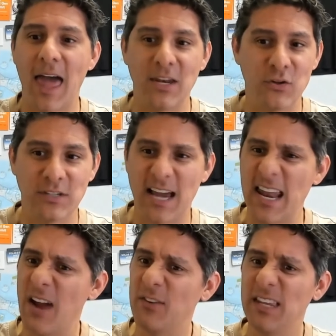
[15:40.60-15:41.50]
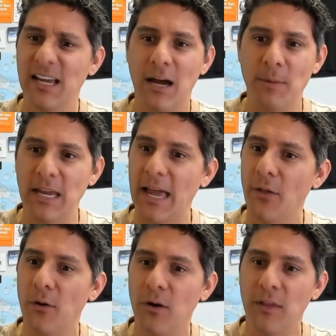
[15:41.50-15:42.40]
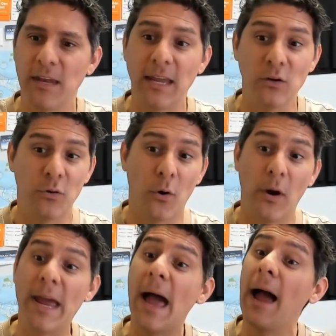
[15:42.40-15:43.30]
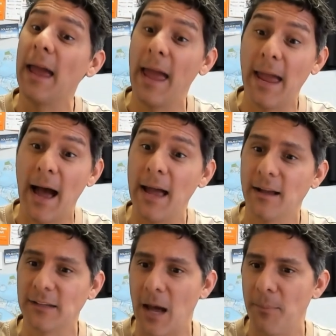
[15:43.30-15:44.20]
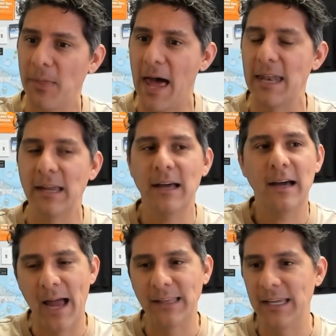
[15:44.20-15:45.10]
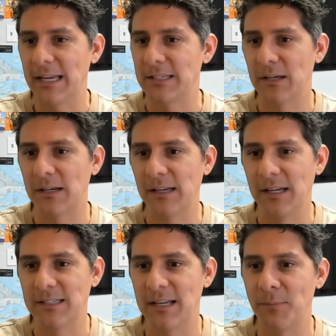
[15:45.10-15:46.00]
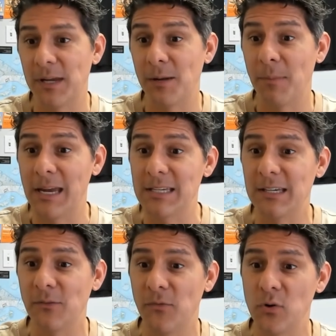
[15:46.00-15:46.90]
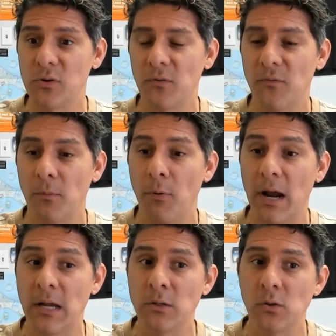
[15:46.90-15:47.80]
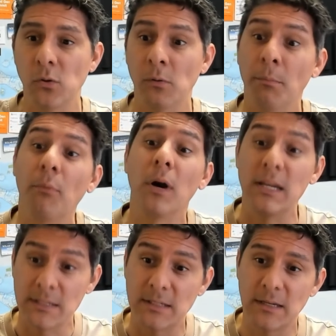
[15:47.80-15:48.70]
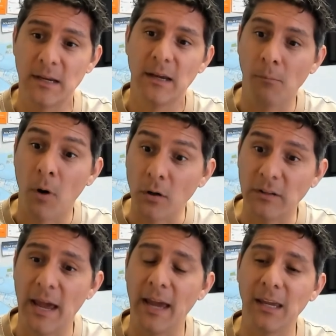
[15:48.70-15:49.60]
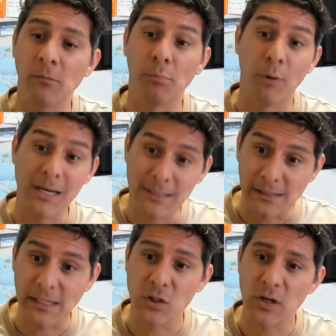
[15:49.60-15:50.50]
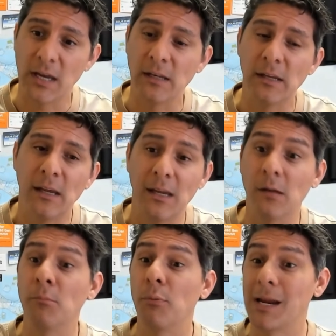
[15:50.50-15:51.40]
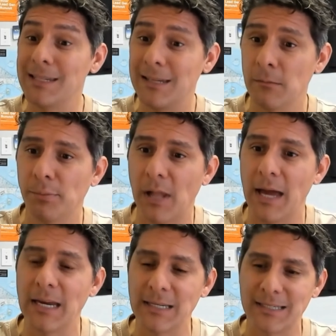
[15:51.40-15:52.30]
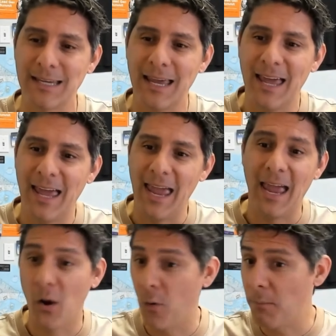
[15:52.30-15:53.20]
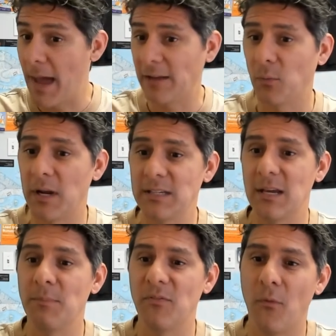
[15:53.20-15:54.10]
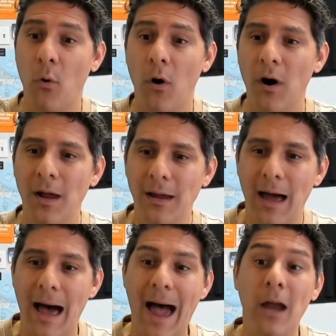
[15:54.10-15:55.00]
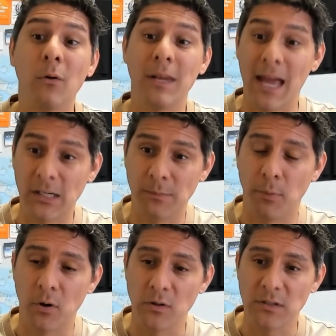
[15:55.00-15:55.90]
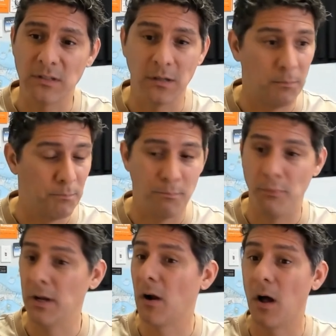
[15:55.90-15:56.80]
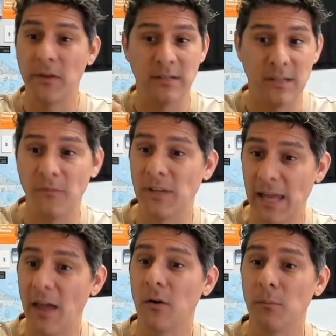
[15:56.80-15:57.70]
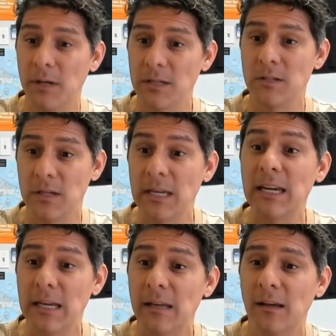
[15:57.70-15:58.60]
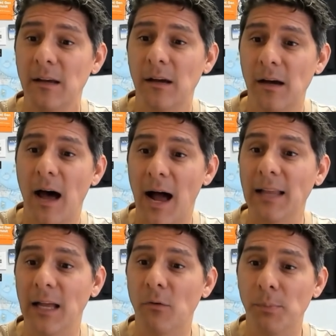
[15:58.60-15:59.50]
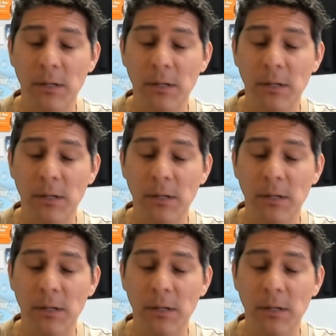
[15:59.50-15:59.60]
And it's just kind of everything coming together. And then you throw AI on top of that. I think it's going to be an amazing future for brands who embrace MarTech, embrace lead gen, embrace compliance. And going back to what I said before, hiring experts to bring all this stuff together, because you need high level